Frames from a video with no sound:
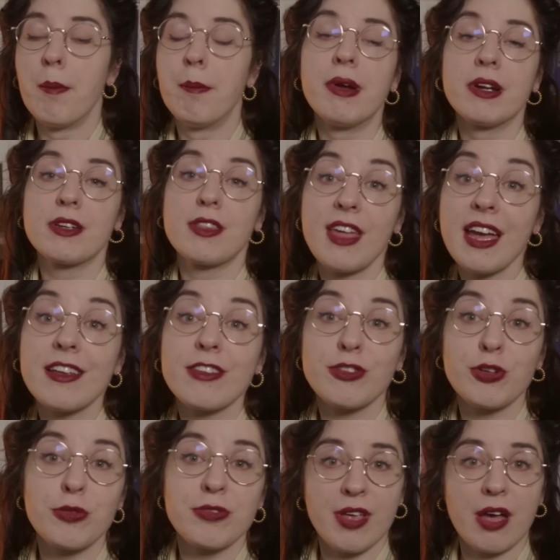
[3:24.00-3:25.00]
but thanks
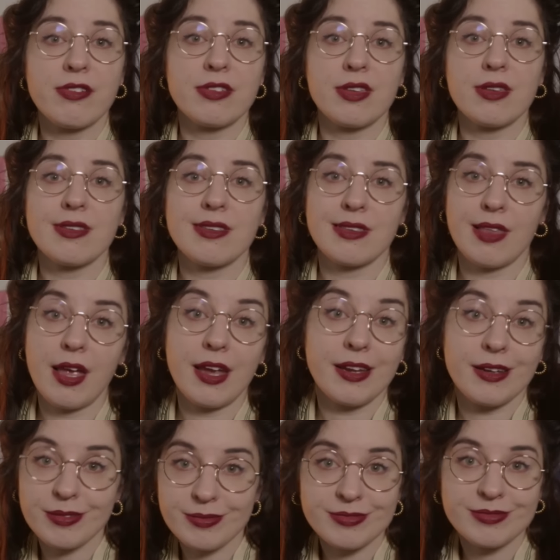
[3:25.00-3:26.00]
to services
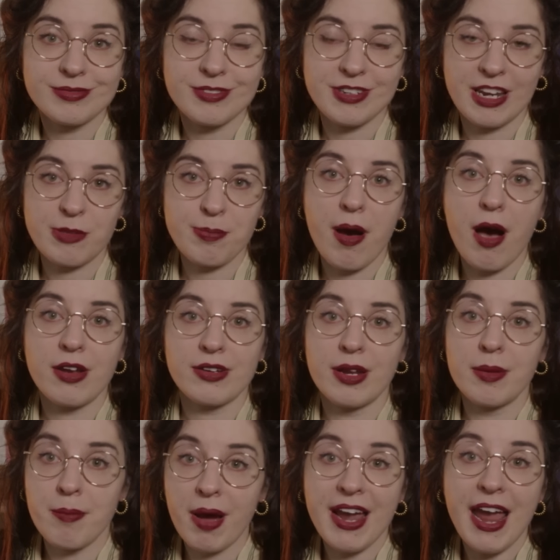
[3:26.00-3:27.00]
like today's
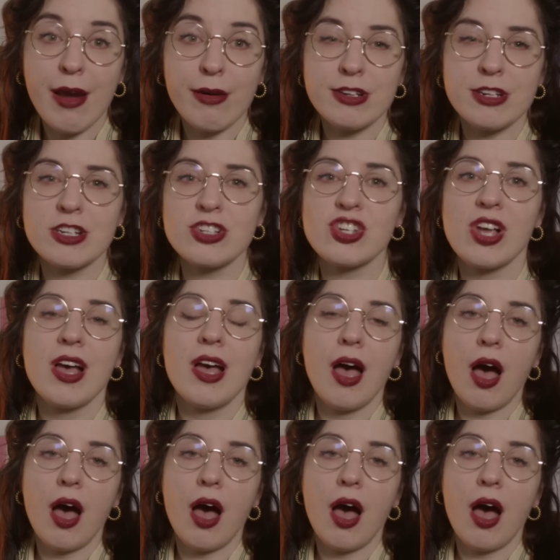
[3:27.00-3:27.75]
partner, MyHeritage,